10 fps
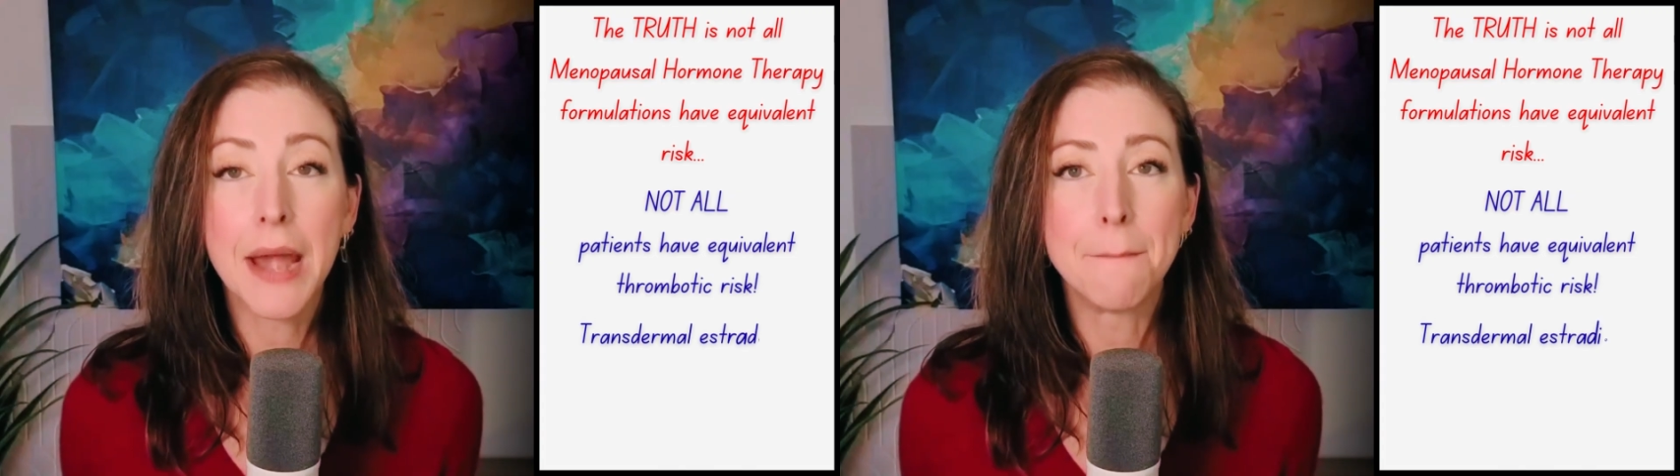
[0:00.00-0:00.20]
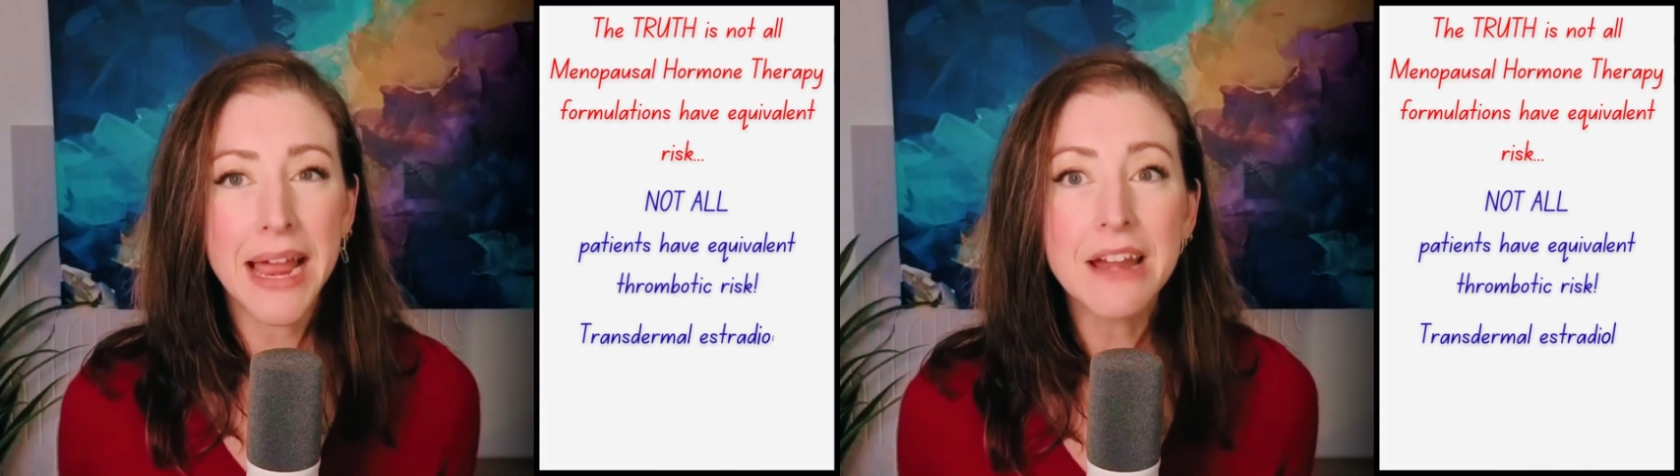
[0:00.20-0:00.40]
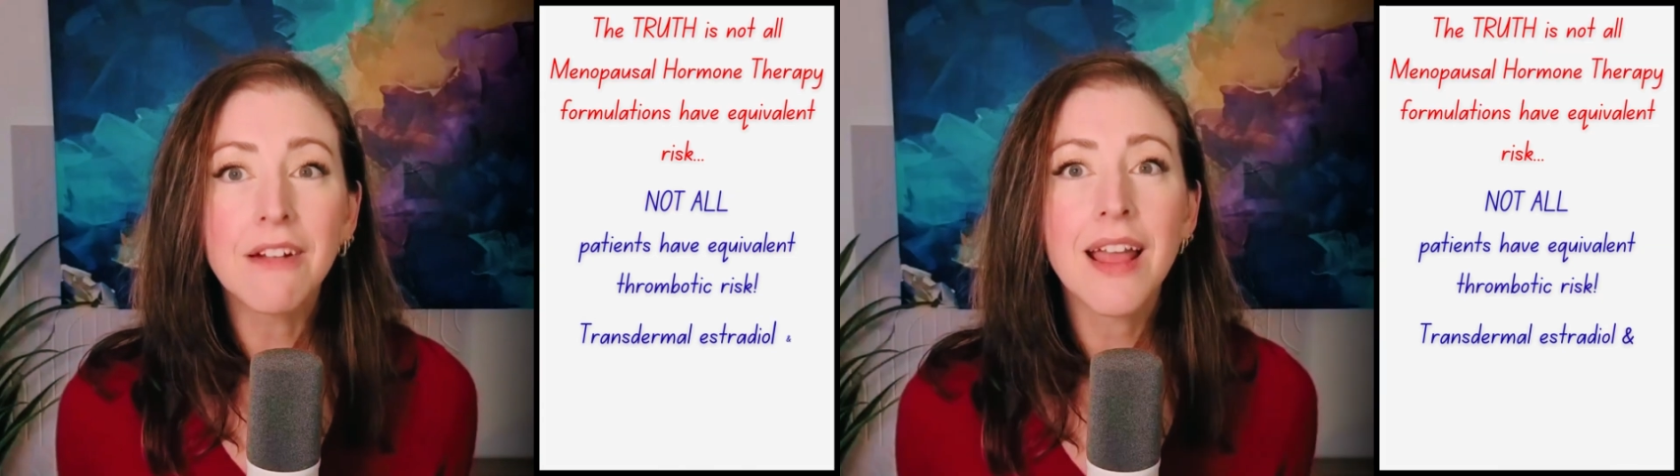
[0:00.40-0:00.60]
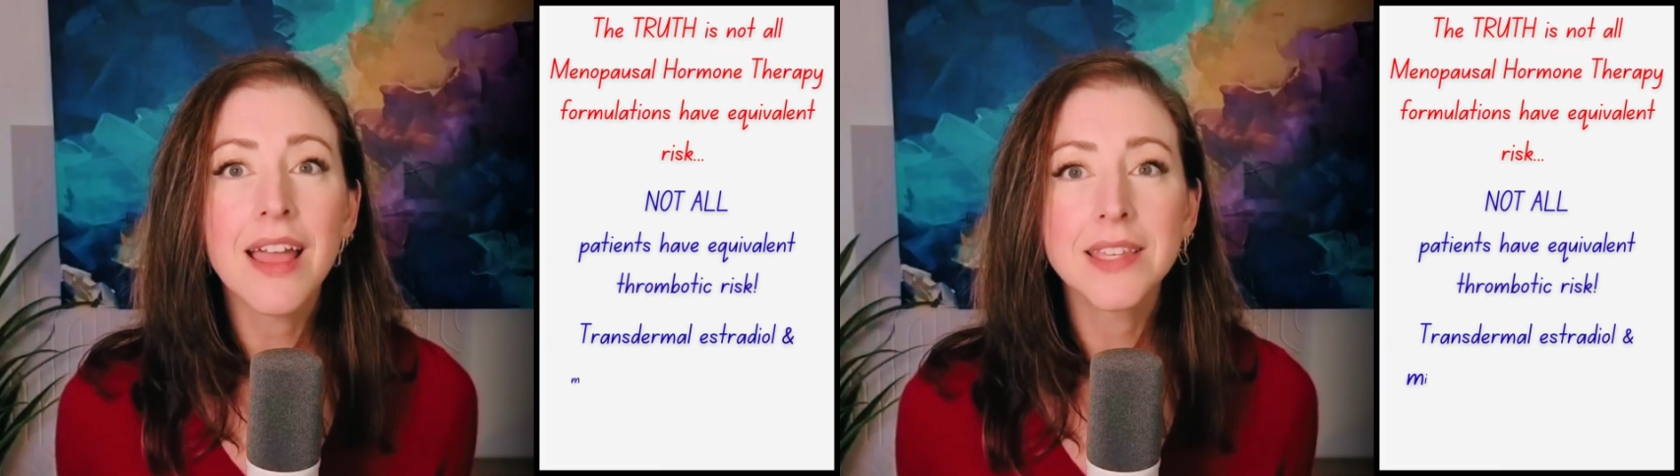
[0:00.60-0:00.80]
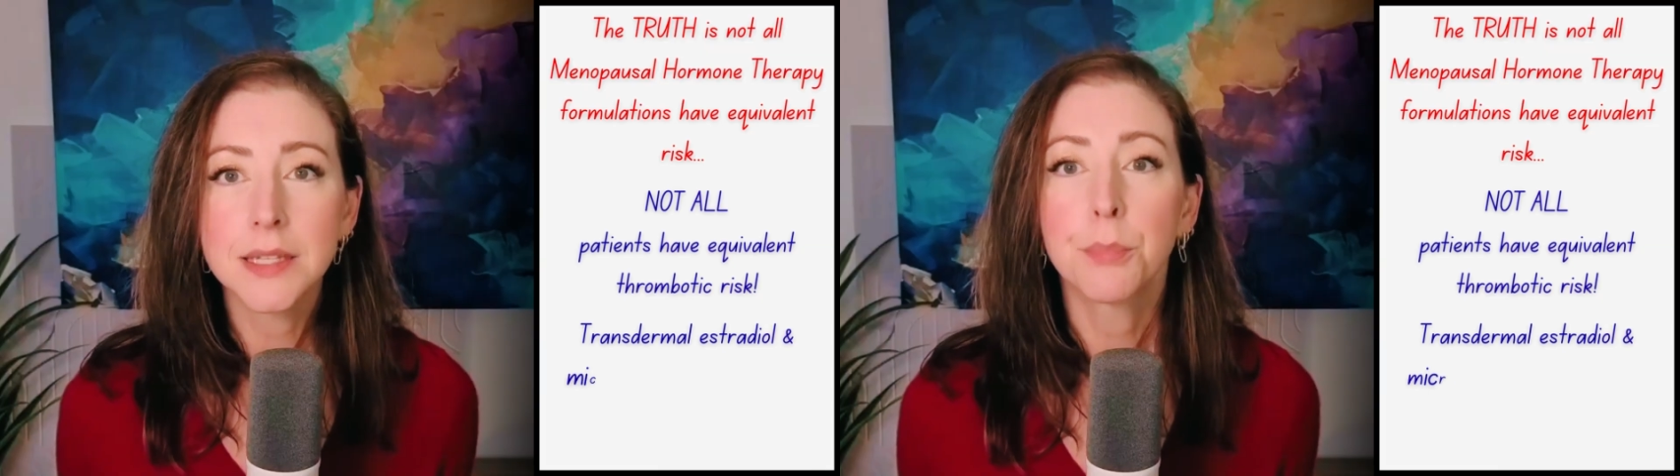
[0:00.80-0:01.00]
and
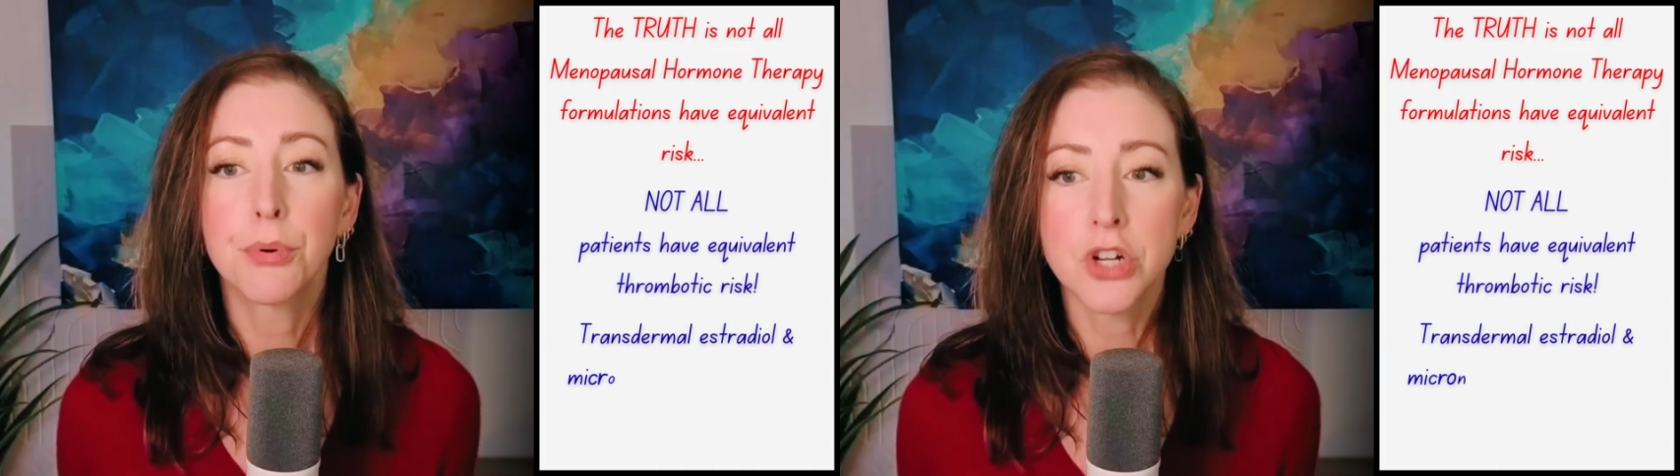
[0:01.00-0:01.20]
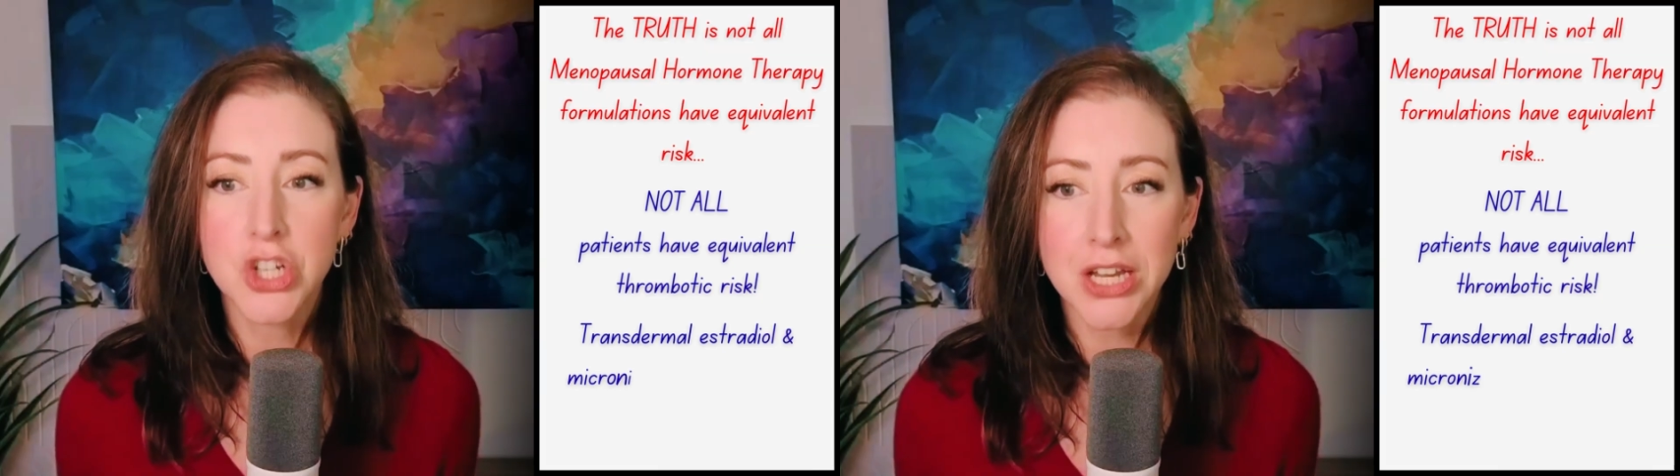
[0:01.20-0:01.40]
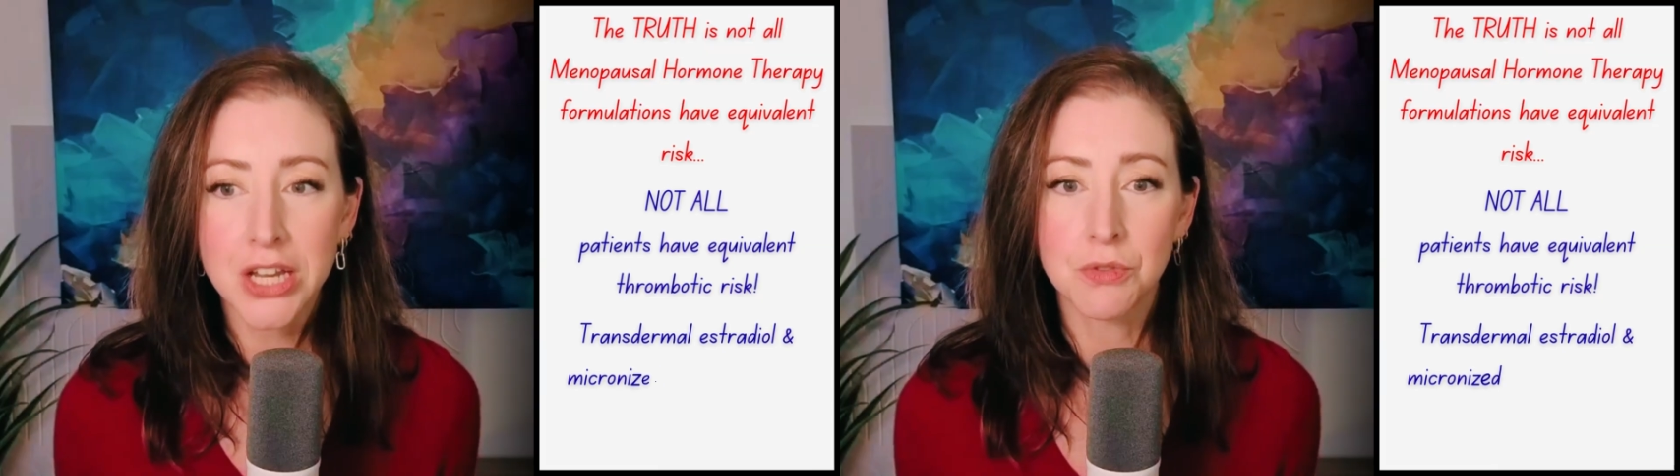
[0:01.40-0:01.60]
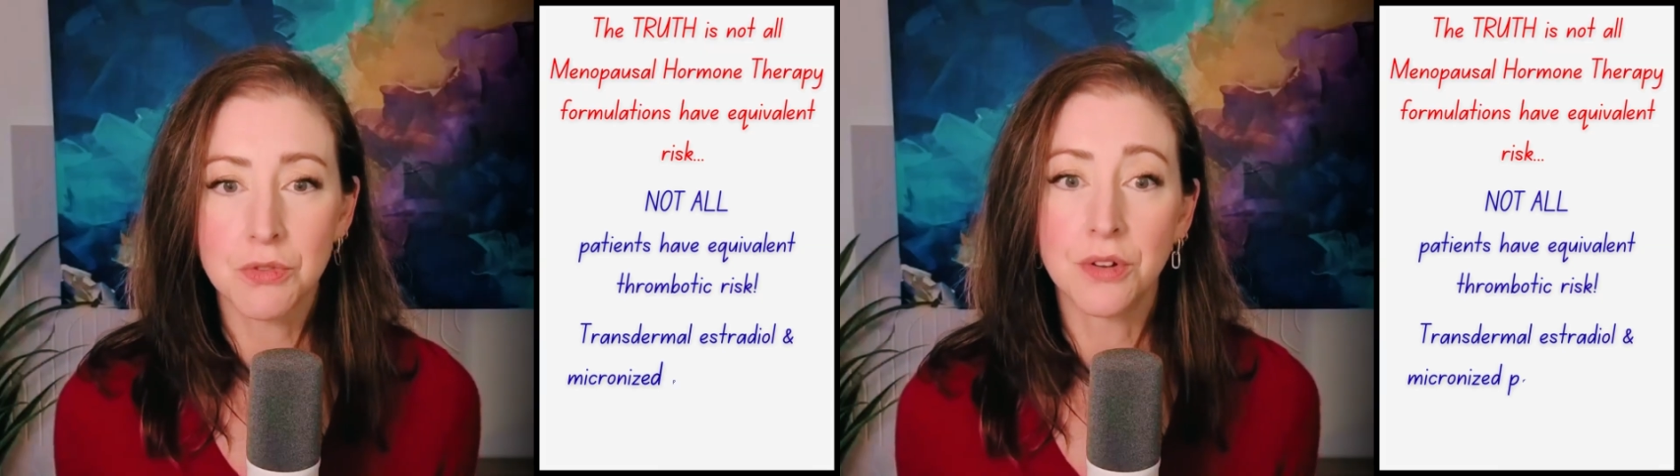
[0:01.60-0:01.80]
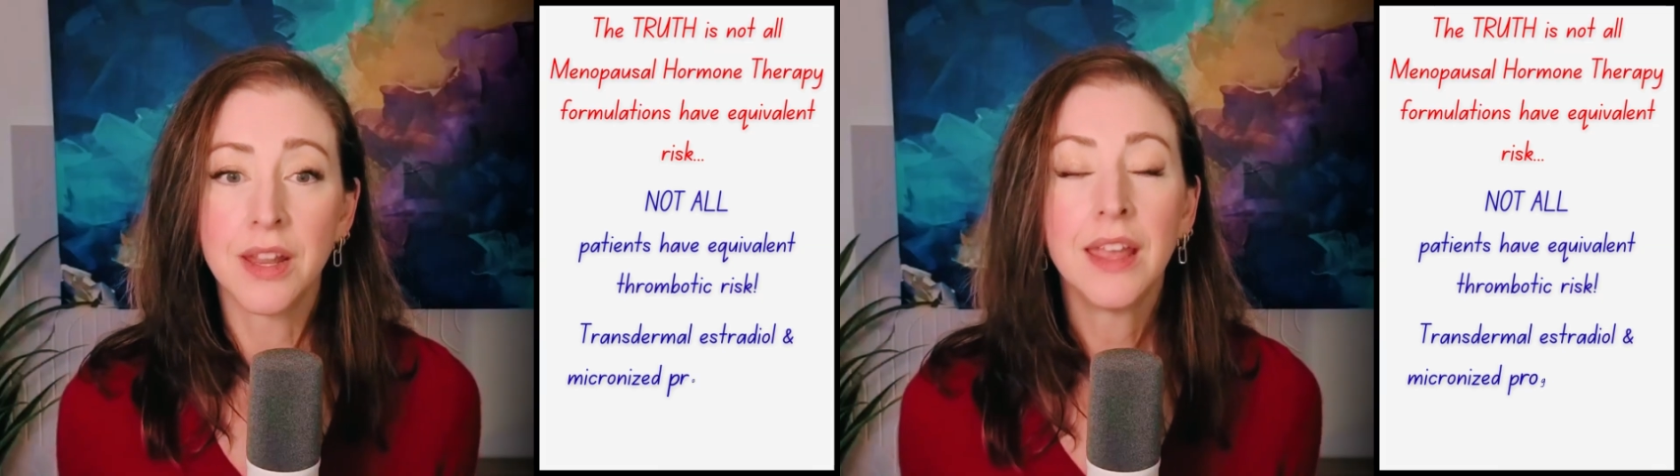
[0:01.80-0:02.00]
micronized
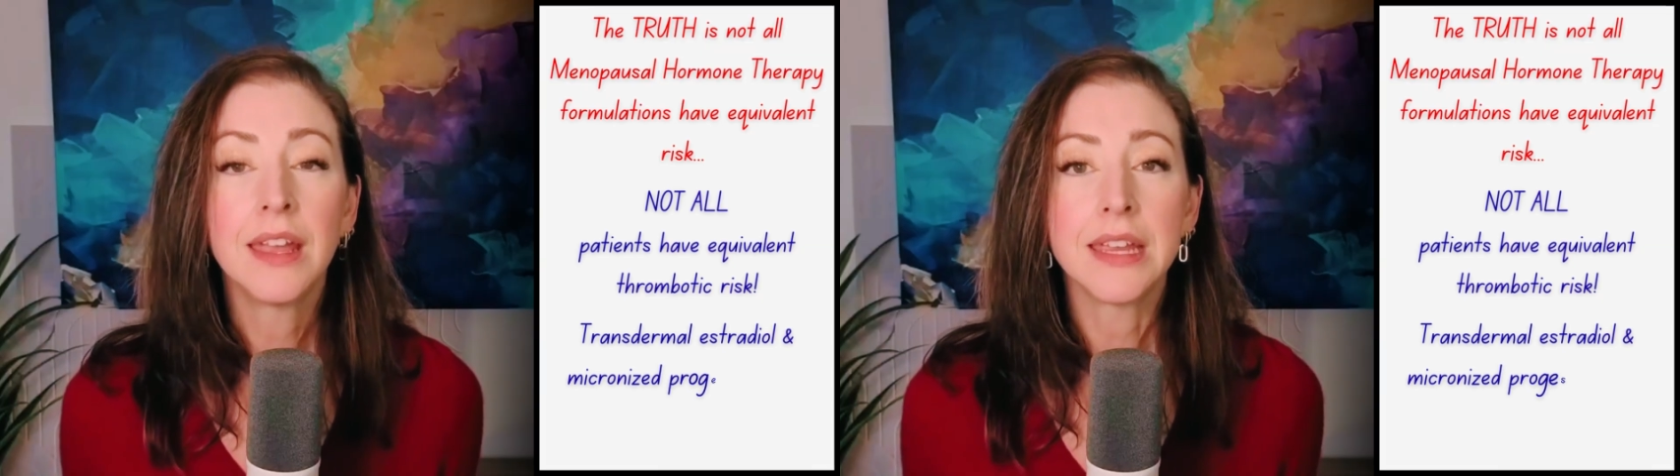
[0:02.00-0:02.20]
progesterone